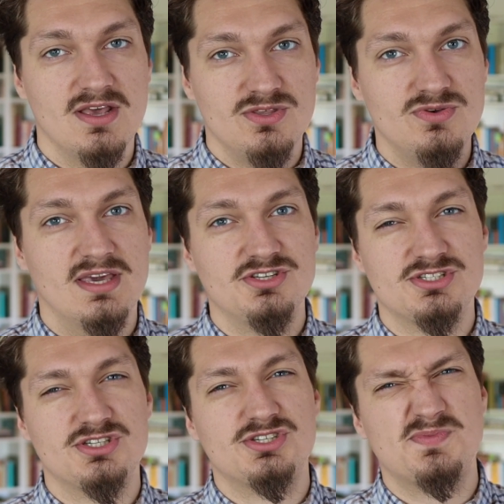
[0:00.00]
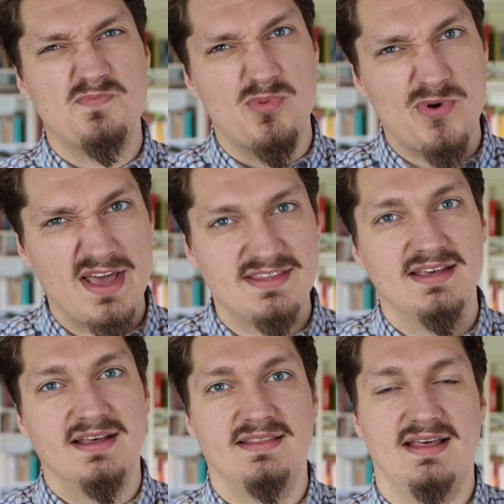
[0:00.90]
you can just spread
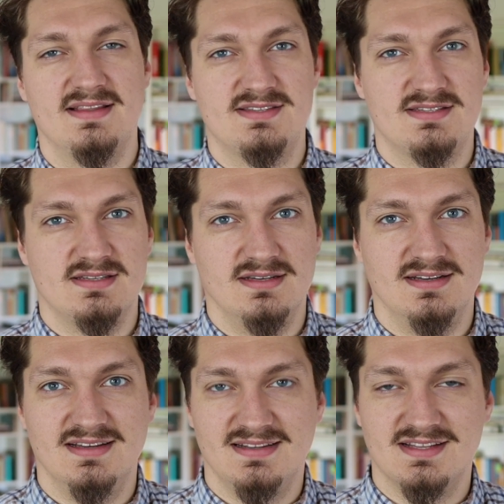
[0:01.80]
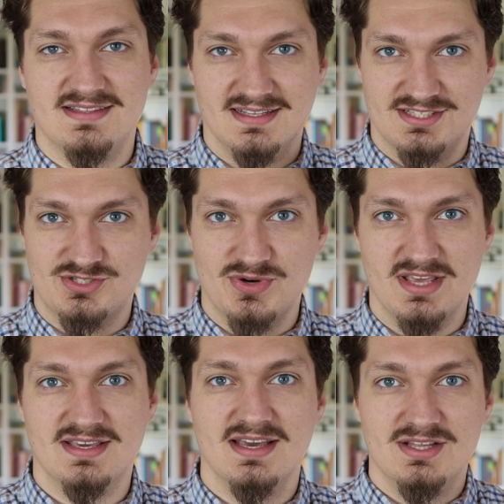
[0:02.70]
that
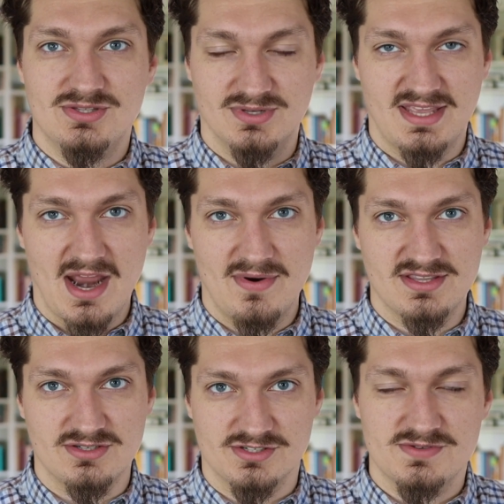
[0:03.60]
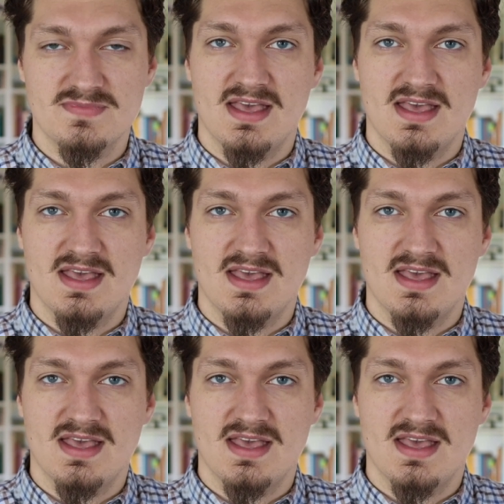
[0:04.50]
string to the characters.